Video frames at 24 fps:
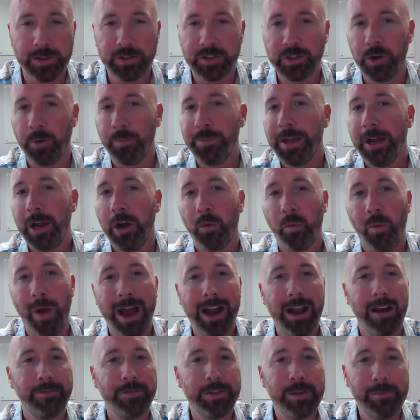So right
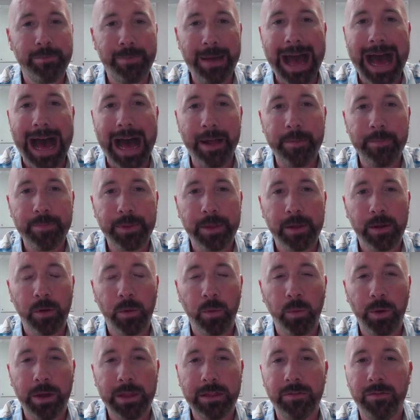off the bat,
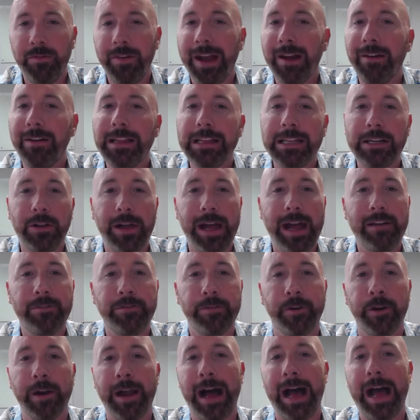with very little effort,